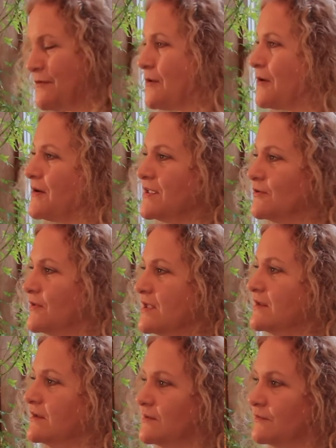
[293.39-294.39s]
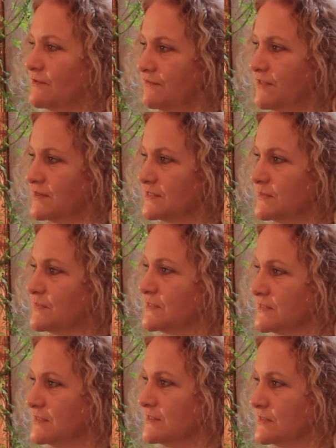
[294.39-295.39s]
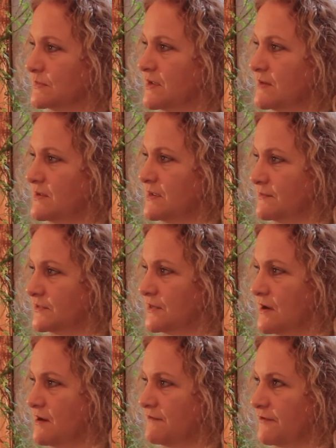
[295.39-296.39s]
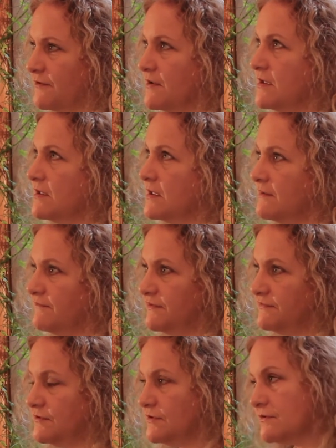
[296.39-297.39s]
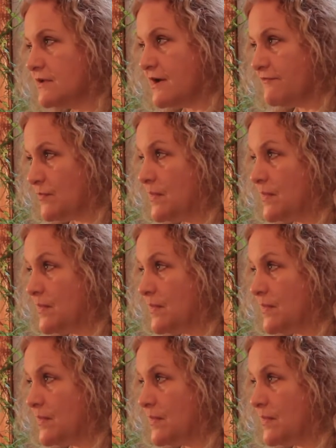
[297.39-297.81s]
or any number of things that businesses may be able to offer. Even if you don't have a